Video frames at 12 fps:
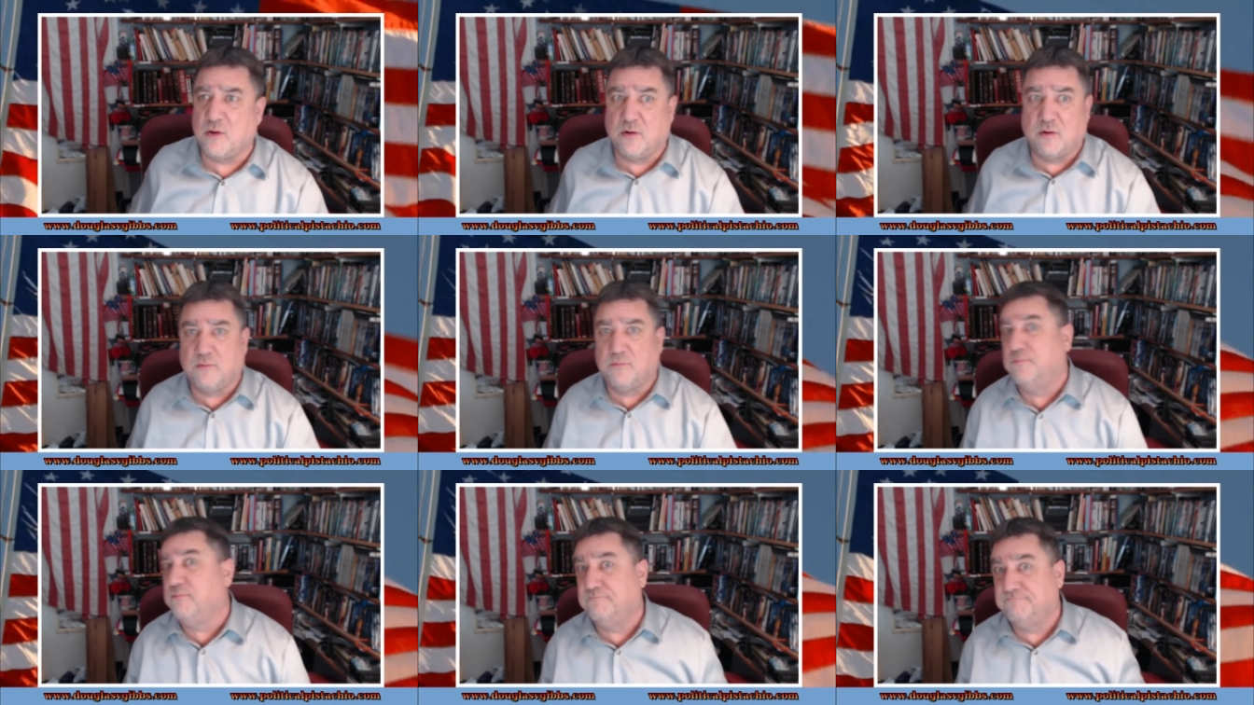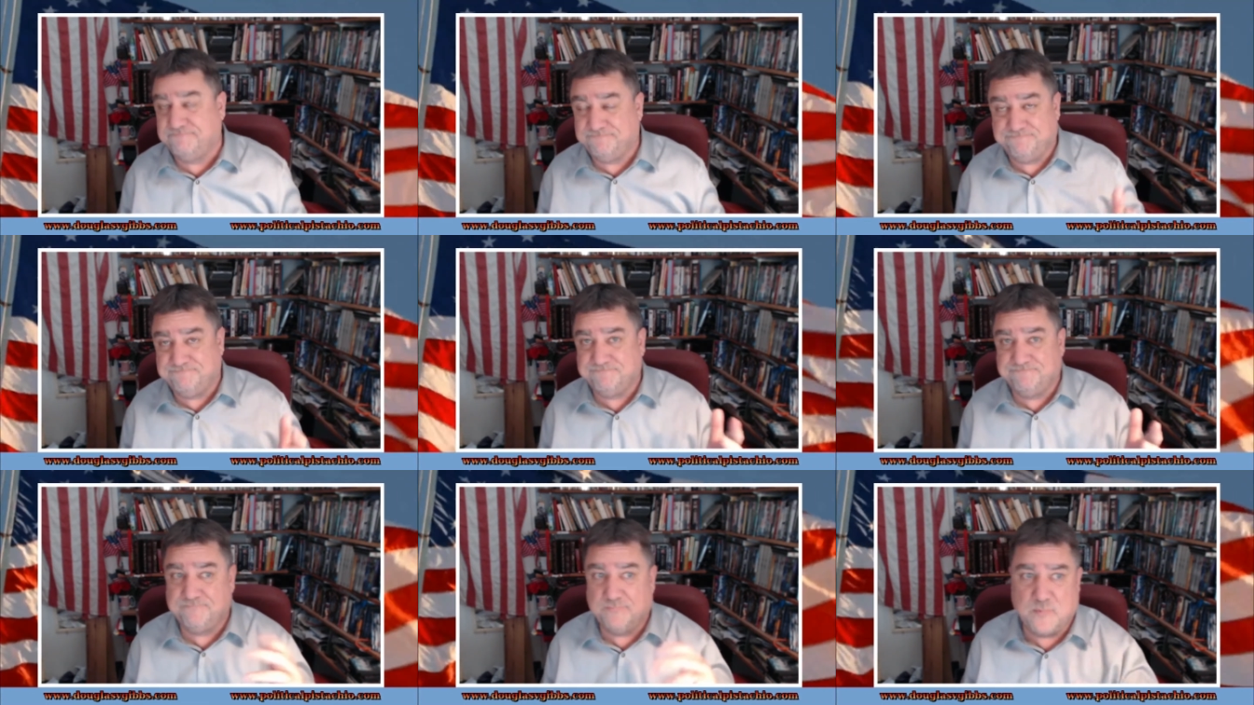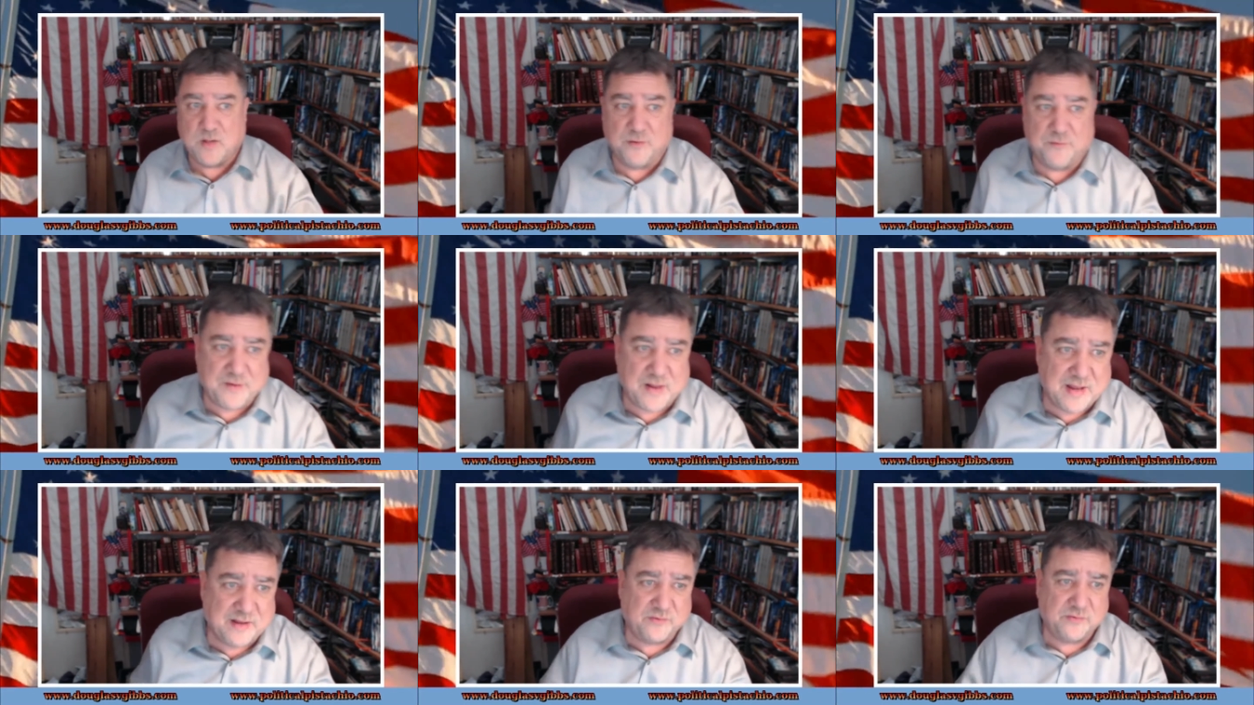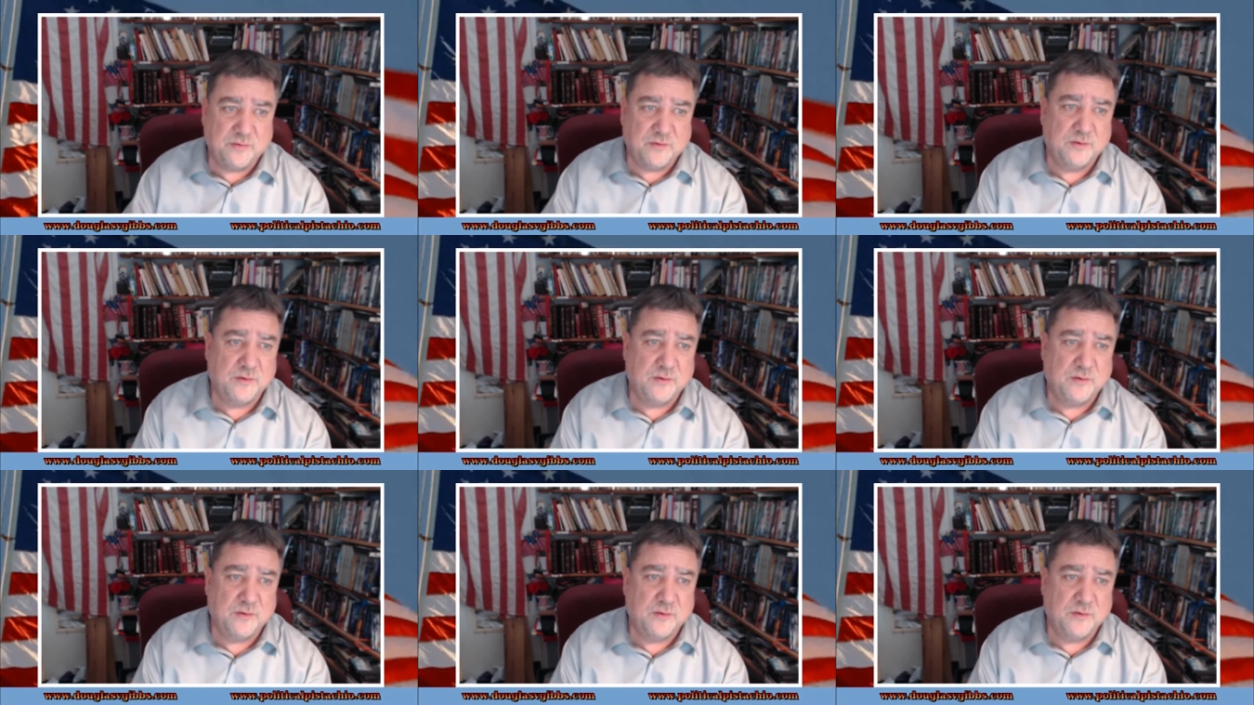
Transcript: or other flags?